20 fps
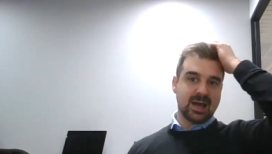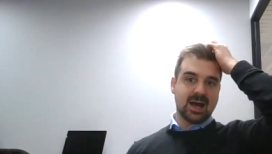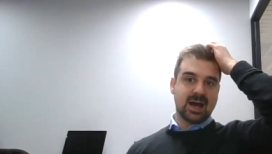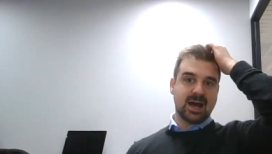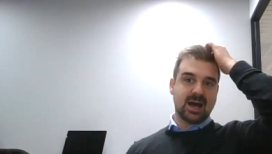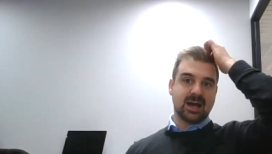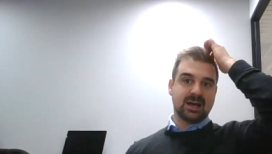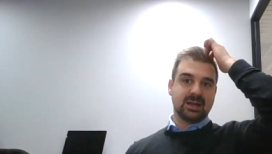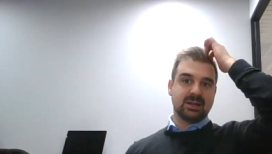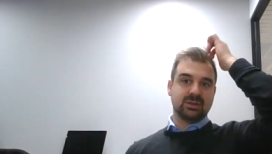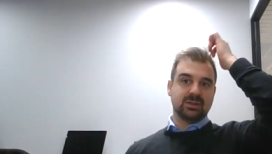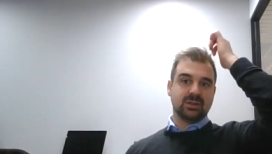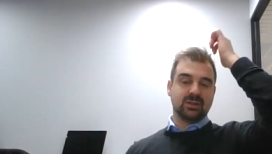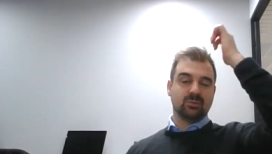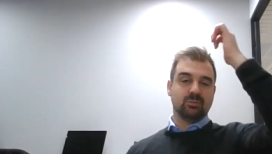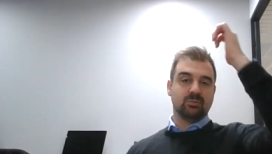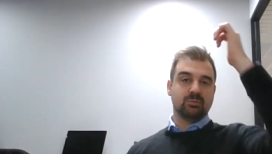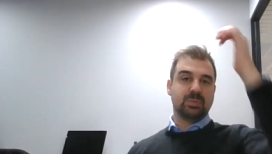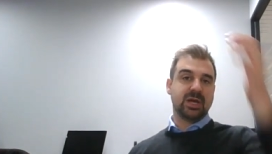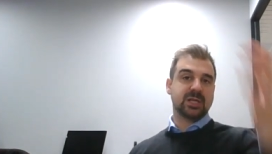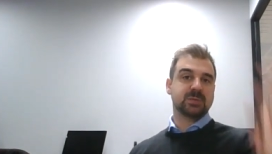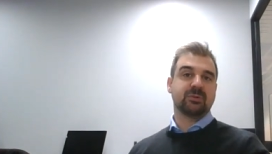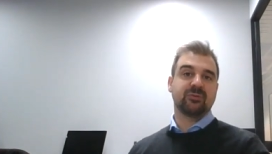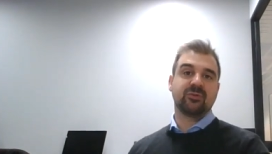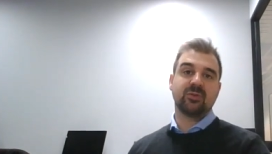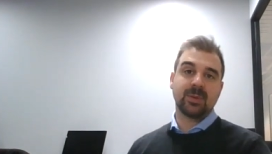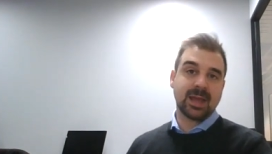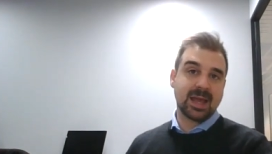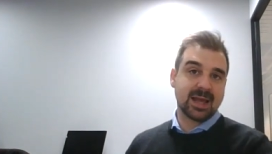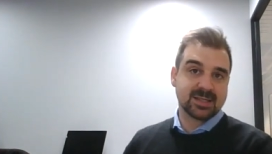Uh, best
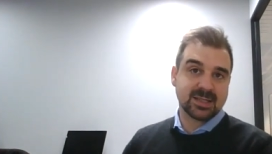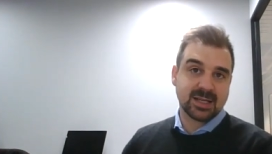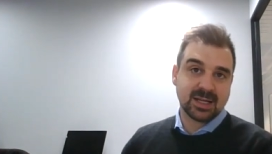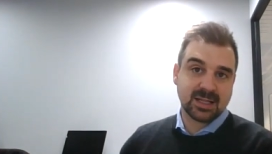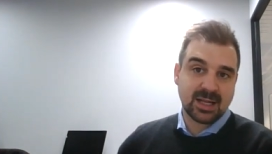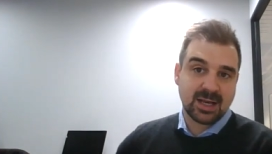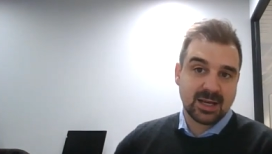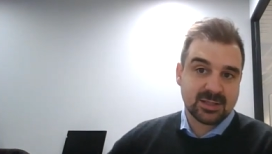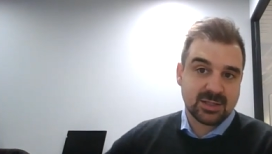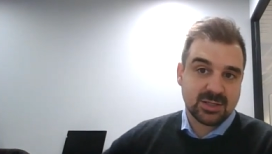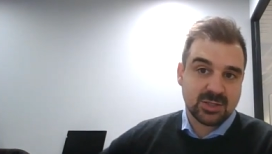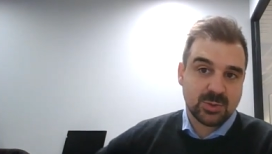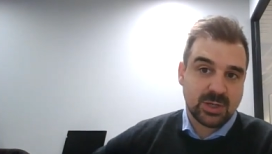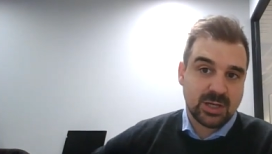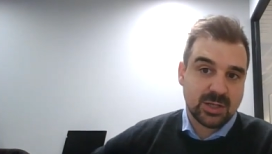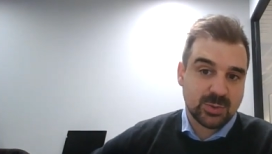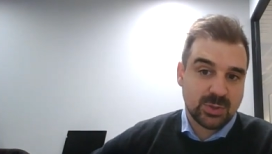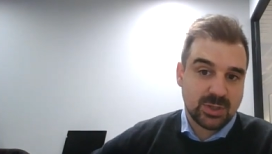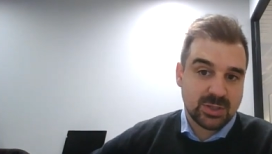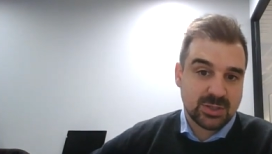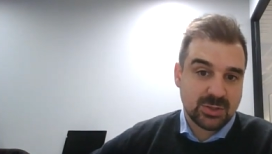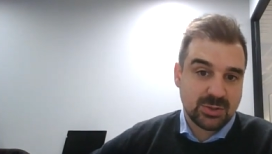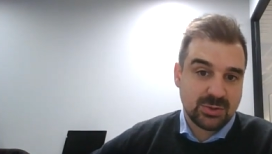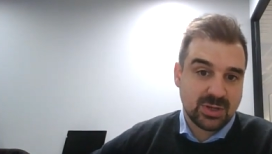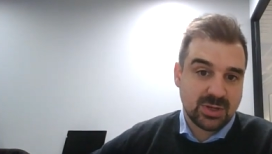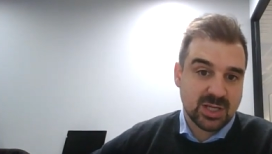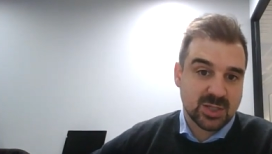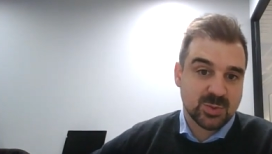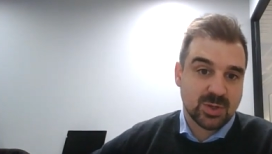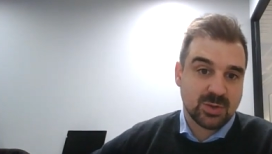performing asset class in
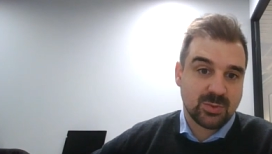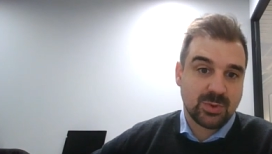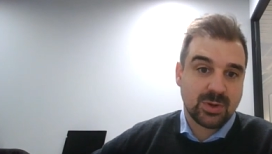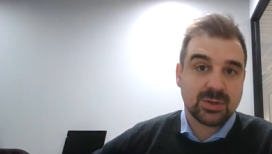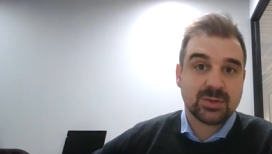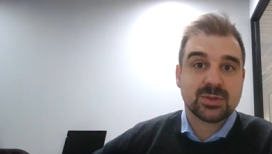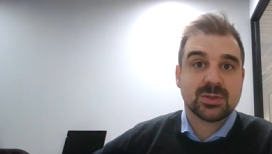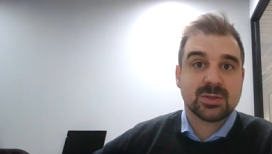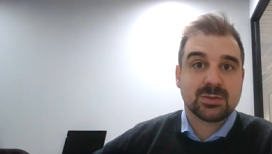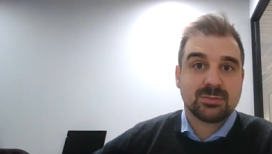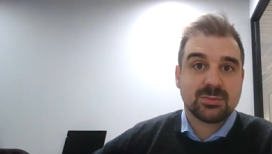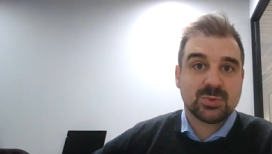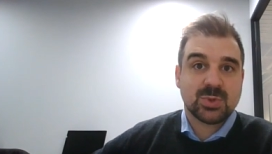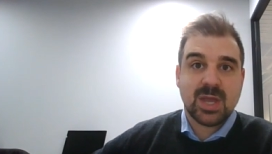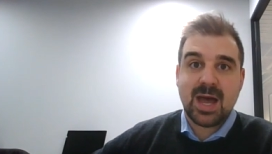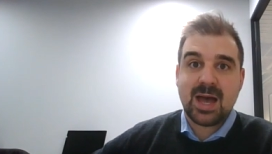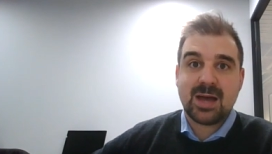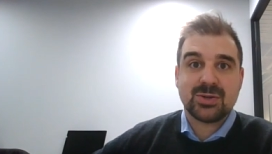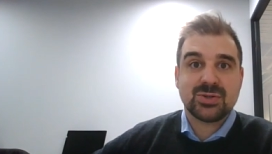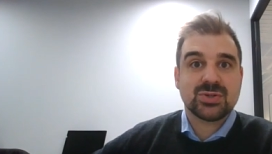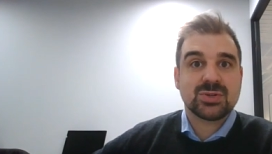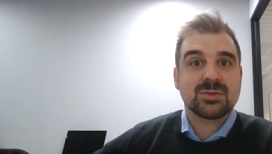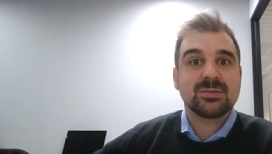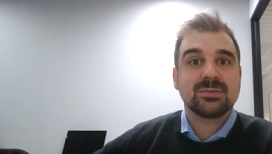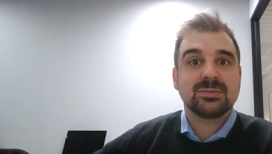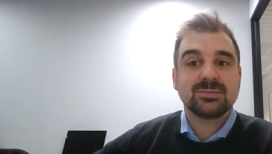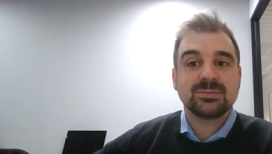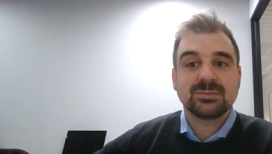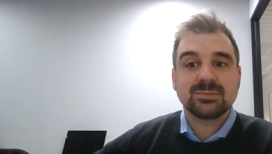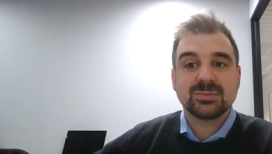2022, guess what it was? It was cash.
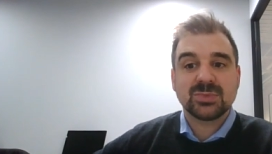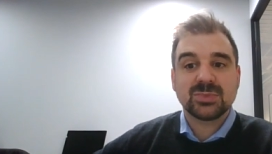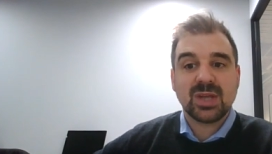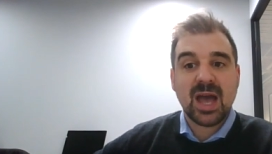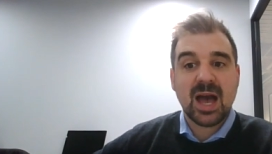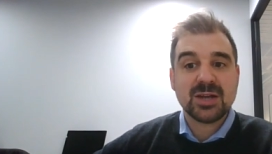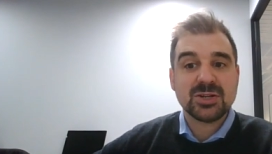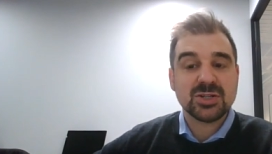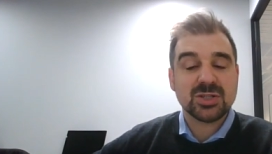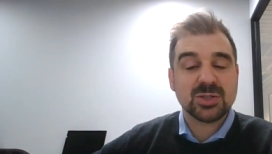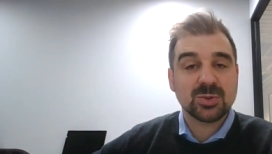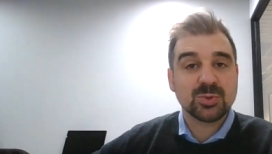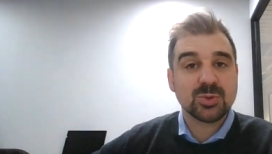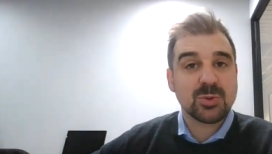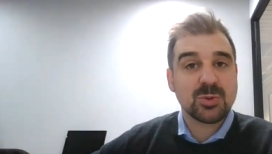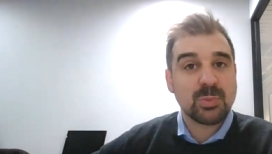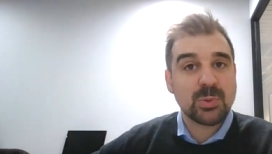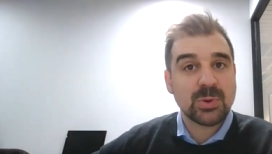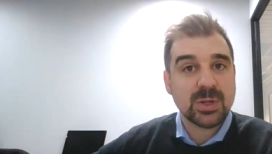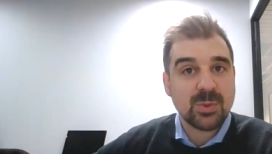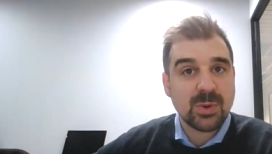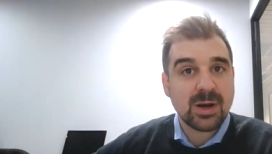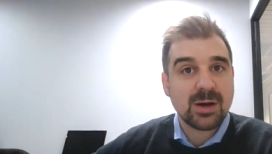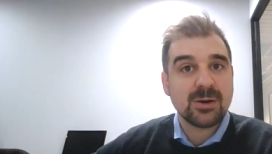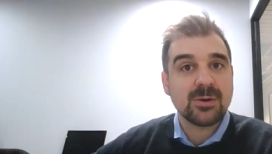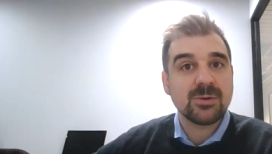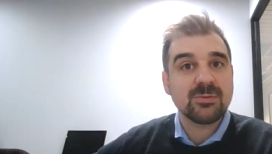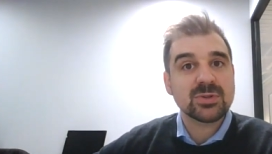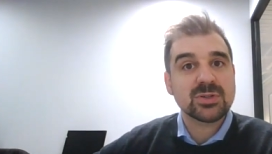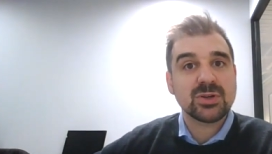Cash is still doing pretty
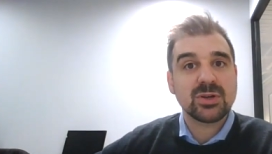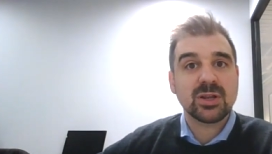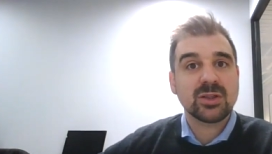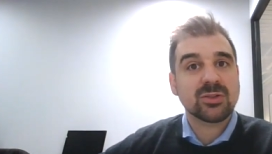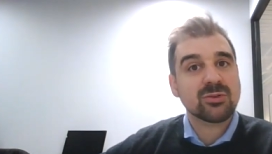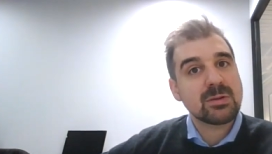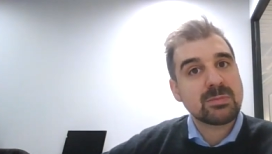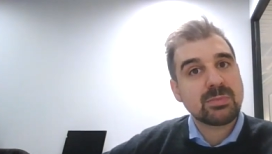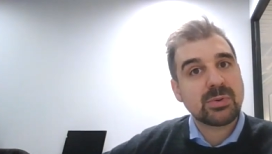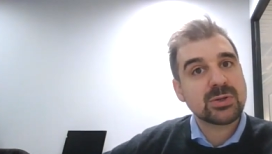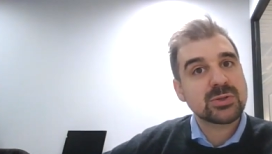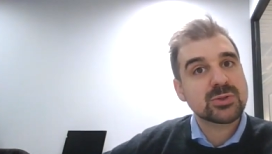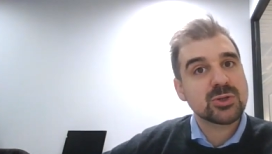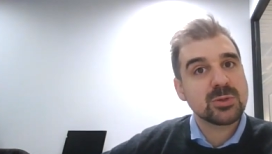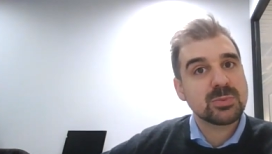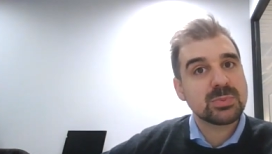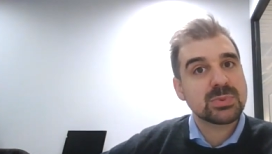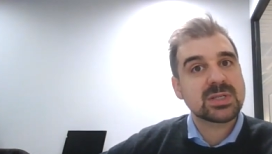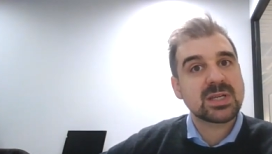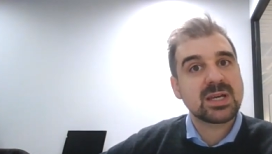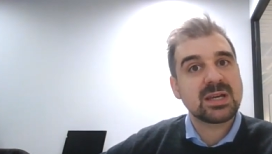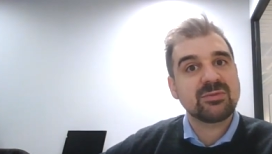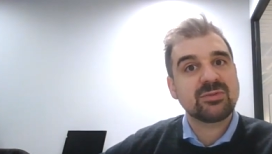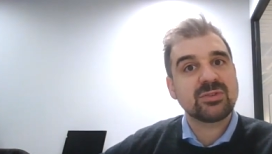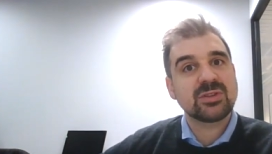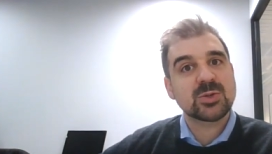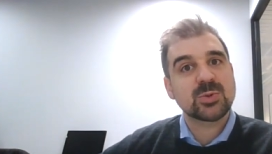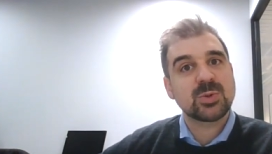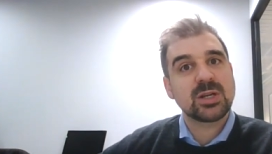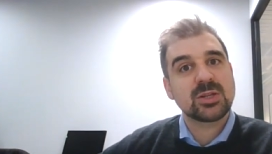well, returning 3.2%
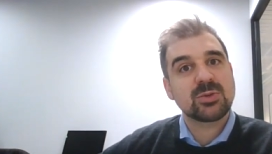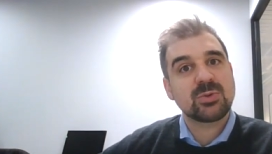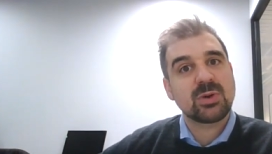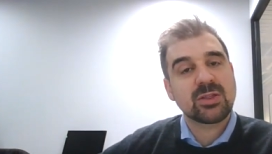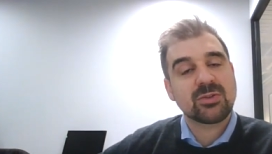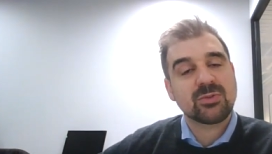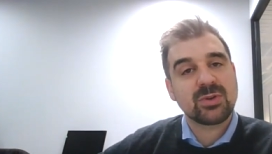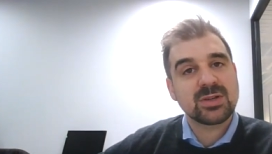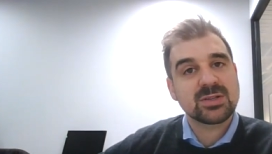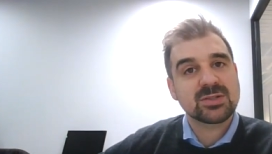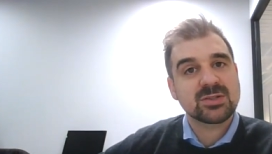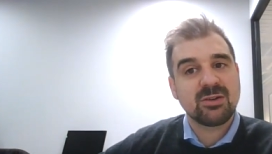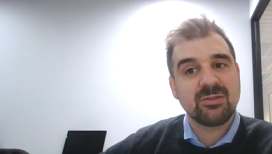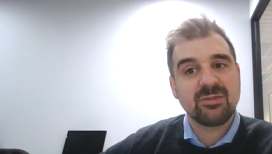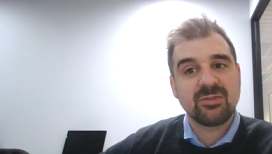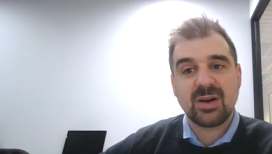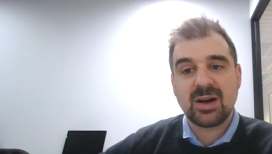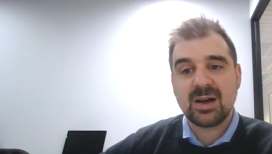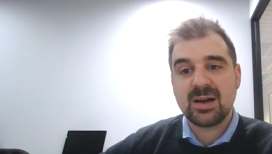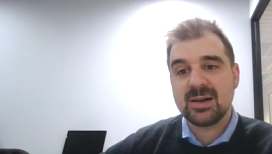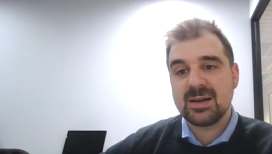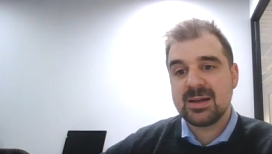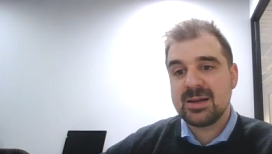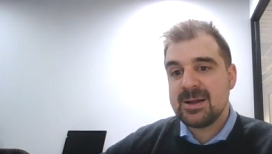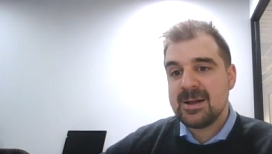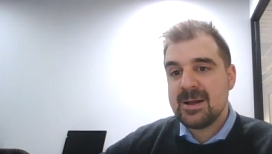for the 2023 so far.